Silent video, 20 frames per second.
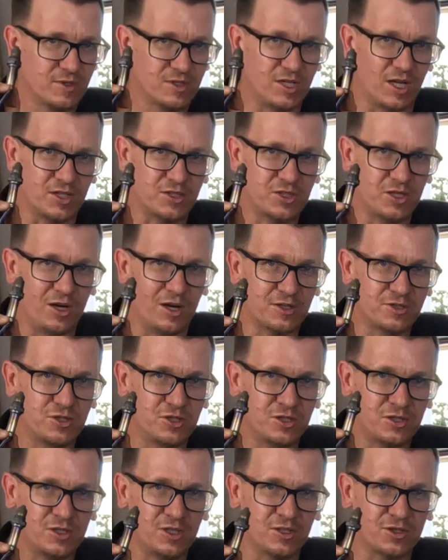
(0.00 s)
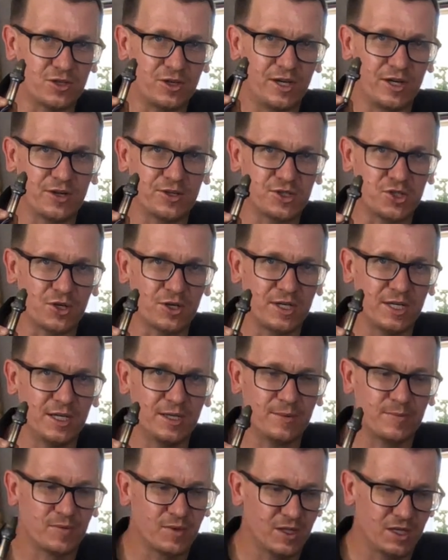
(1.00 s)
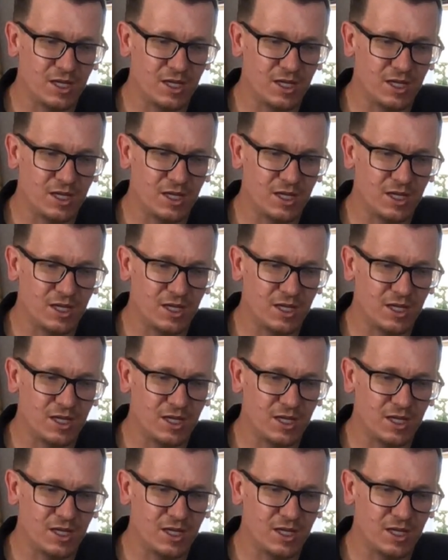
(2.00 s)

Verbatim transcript: Test the oxygen sensor heater circuit.